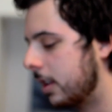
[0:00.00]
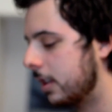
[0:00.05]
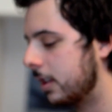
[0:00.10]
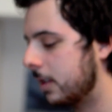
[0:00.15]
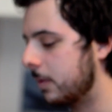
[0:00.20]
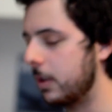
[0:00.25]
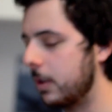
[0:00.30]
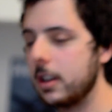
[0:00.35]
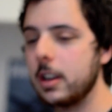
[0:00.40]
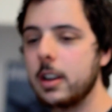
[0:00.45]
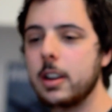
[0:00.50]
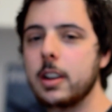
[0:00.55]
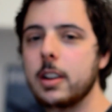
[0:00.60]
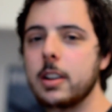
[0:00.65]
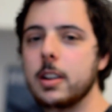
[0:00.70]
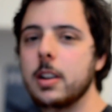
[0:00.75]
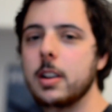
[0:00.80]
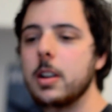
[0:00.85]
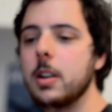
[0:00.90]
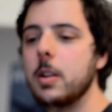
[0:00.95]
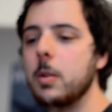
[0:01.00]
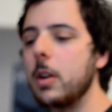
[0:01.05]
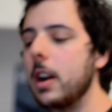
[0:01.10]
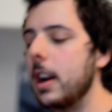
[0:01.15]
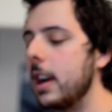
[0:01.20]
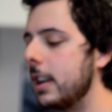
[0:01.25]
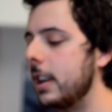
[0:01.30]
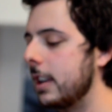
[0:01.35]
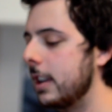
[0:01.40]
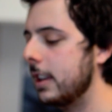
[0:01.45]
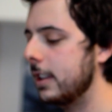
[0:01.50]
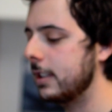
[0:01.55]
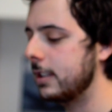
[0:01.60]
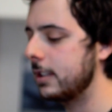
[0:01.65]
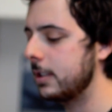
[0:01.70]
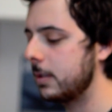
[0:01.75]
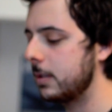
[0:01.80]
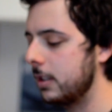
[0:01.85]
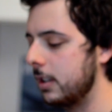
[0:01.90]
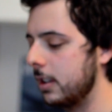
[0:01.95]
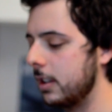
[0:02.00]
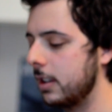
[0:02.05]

When our wine has sort of